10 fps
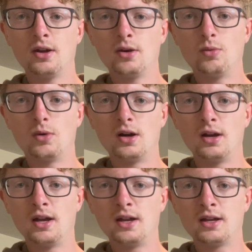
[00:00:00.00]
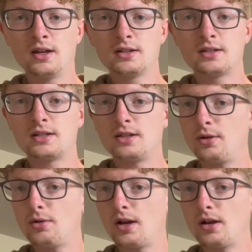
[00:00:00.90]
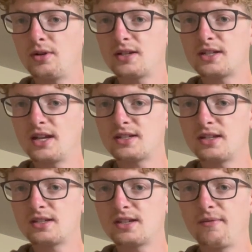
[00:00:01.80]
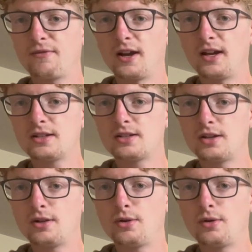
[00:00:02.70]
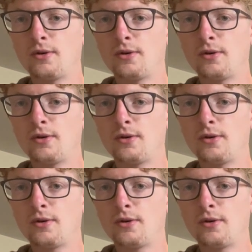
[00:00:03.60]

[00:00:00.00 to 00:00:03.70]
1, 2, always stays on the same fret. 2,